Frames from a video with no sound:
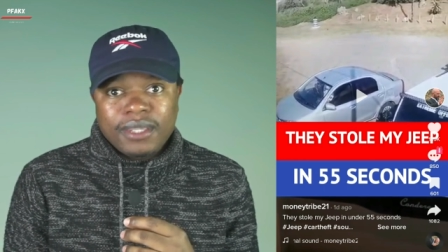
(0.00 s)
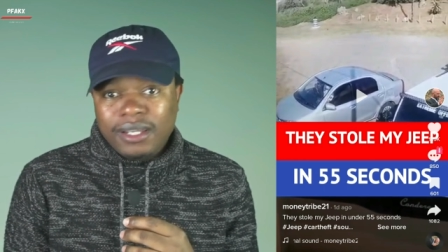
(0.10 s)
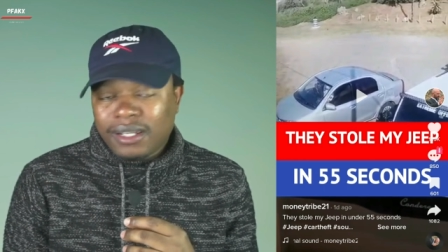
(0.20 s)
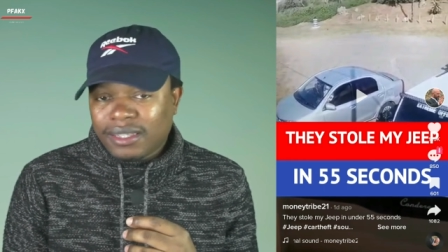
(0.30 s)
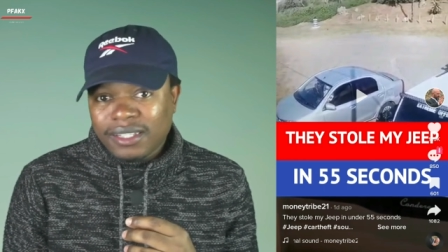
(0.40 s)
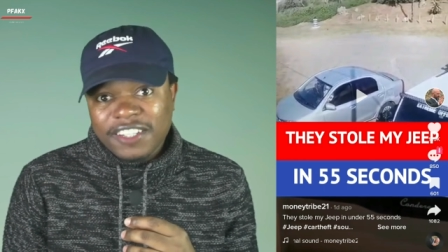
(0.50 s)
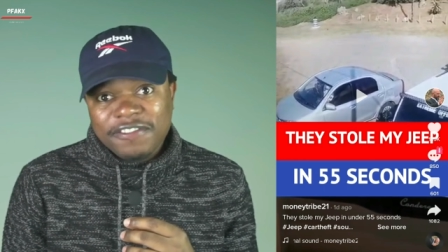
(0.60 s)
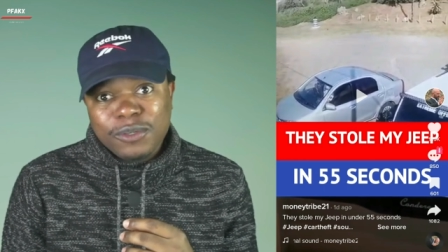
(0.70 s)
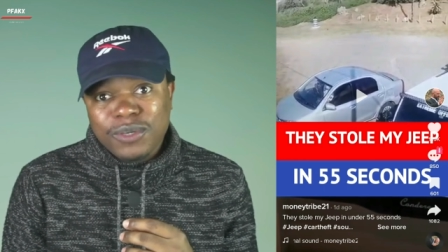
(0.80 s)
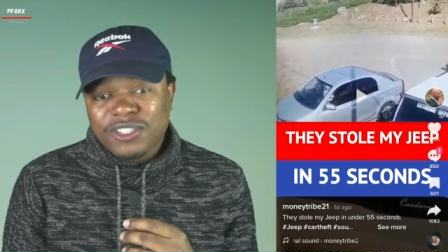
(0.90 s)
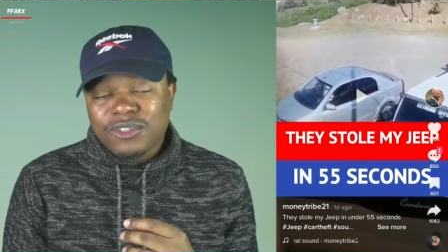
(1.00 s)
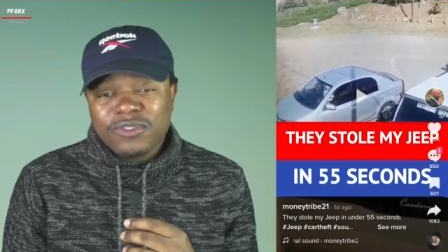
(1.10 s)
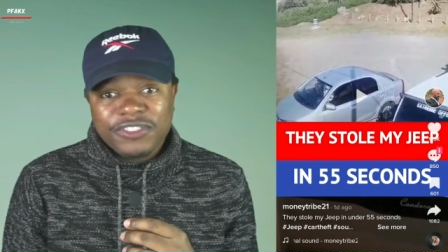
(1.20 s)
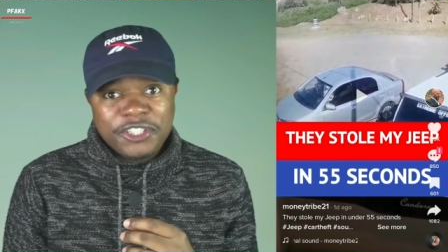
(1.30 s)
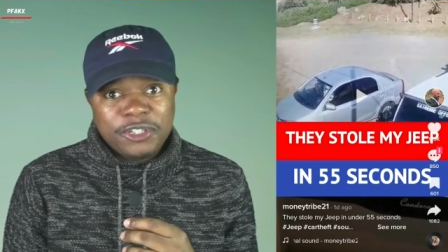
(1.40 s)
And I think if there was no
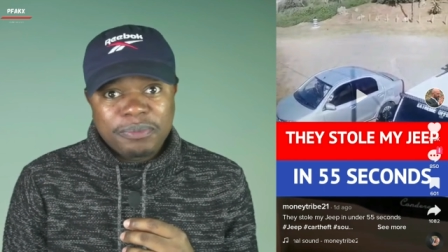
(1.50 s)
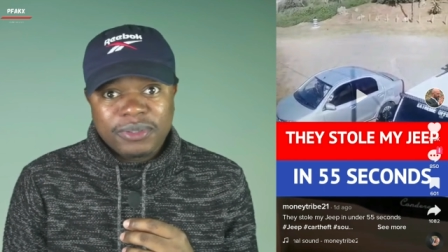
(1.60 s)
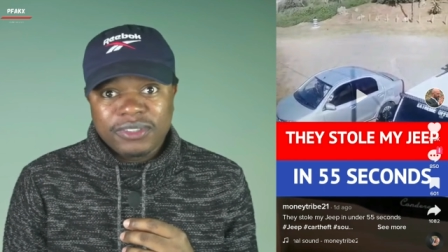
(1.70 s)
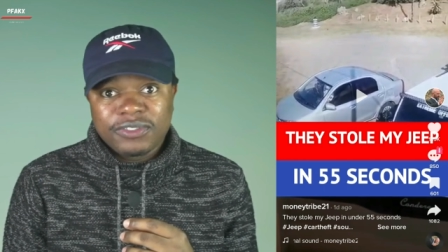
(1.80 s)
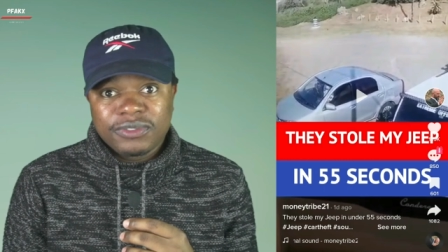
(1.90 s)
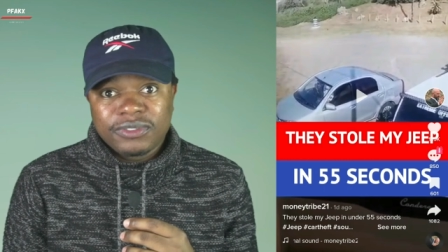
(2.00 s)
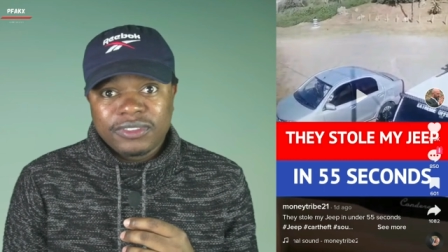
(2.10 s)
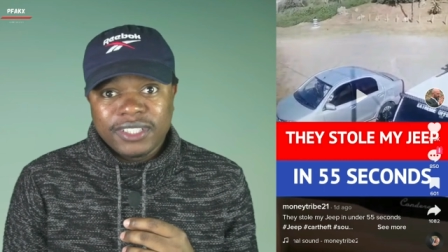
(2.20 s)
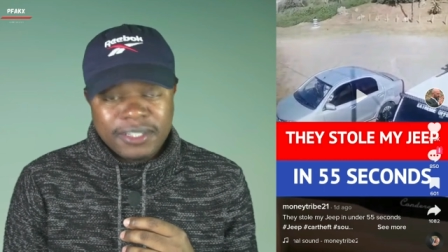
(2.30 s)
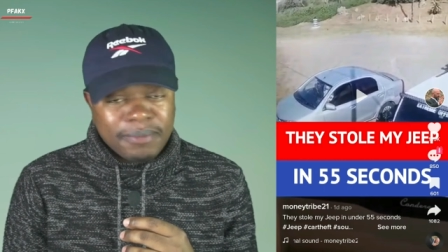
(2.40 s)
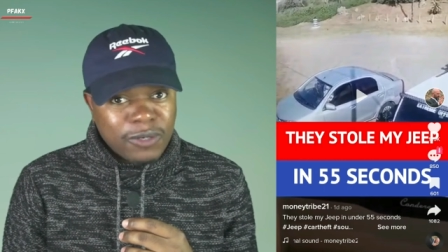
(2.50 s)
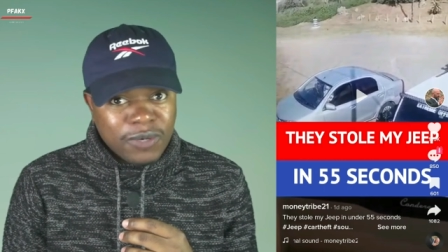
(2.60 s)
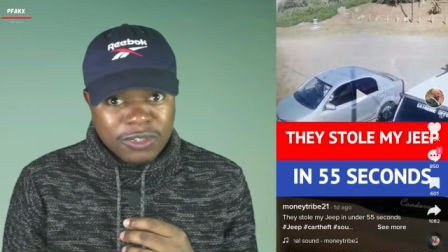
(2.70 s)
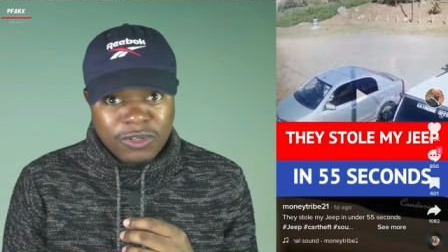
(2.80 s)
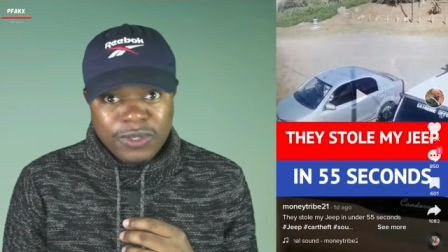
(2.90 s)
video proof, this man
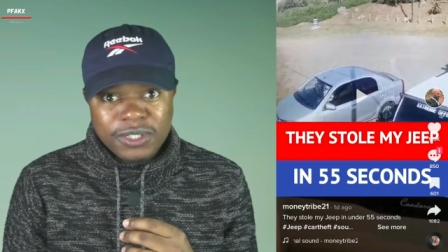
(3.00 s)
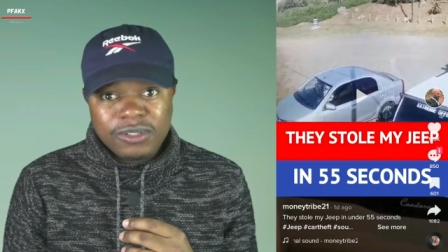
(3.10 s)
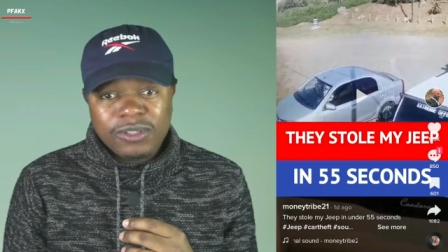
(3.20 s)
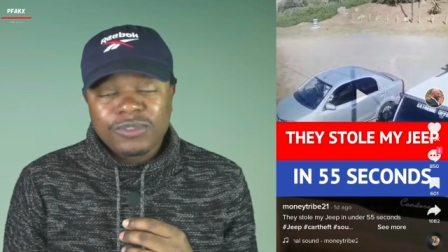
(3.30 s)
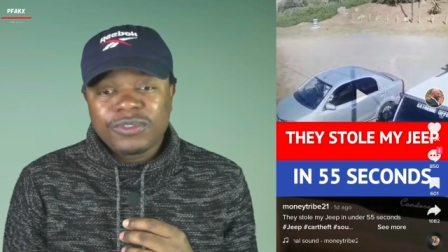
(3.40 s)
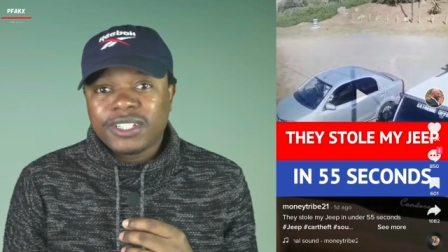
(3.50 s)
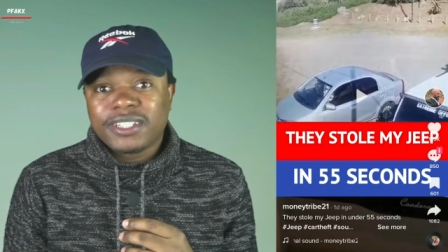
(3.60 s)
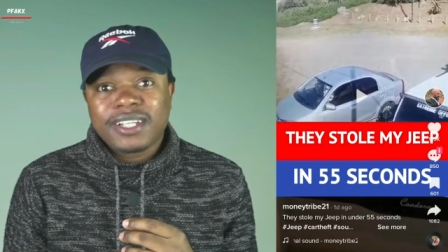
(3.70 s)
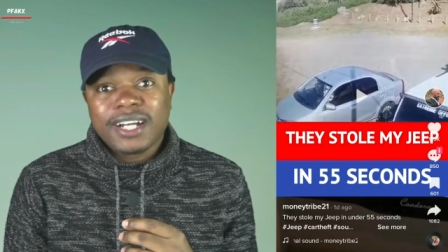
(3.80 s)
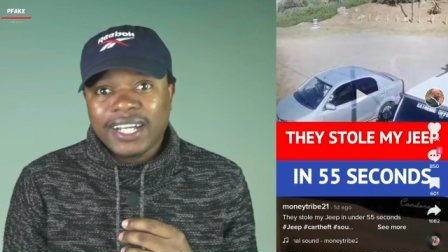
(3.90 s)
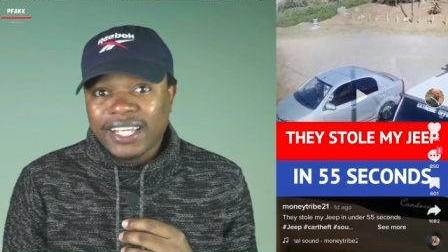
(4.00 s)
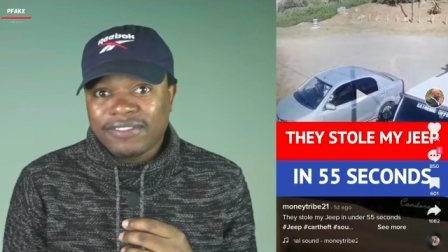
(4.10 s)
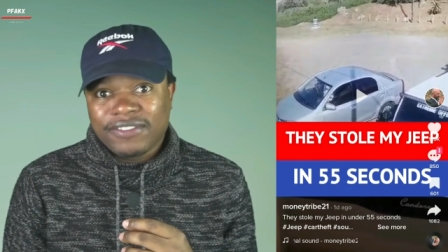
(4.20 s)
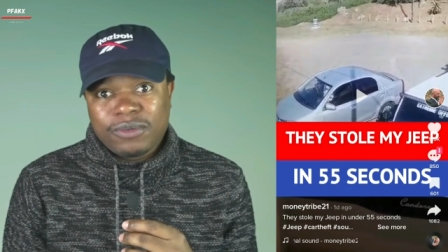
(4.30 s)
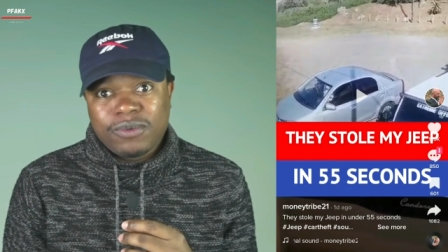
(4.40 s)
was going to look for his car
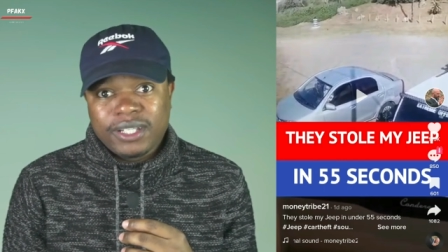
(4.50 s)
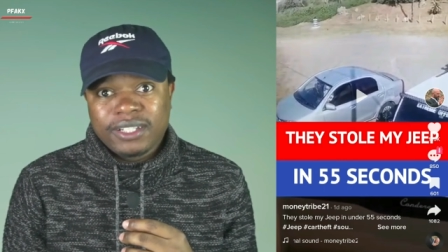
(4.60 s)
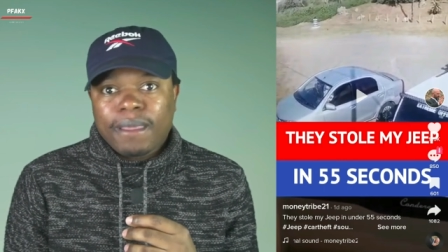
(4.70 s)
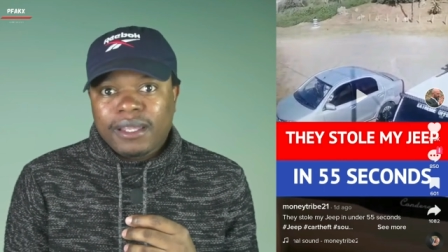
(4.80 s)
everywhere.